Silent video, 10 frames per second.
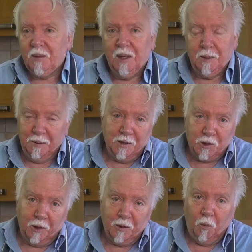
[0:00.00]
Depends
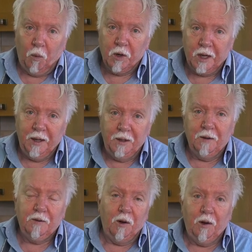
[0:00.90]
on what gear
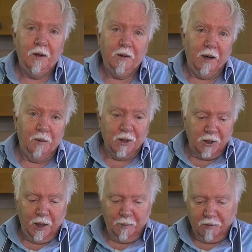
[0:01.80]
you've got and how much
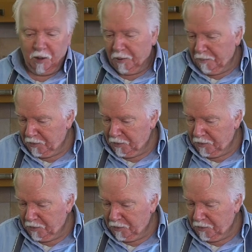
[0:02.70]
time you've got.